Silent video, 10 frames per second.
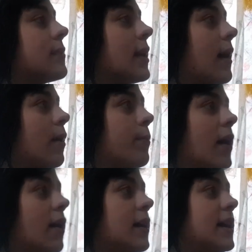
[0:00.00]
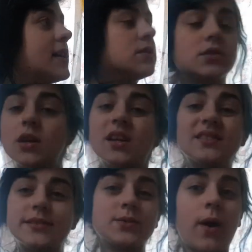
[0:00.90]
yeah, but it is
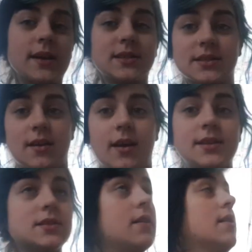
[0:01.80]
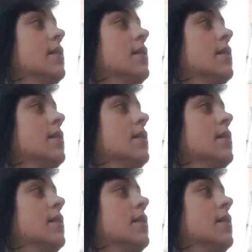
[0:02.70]
twice the size,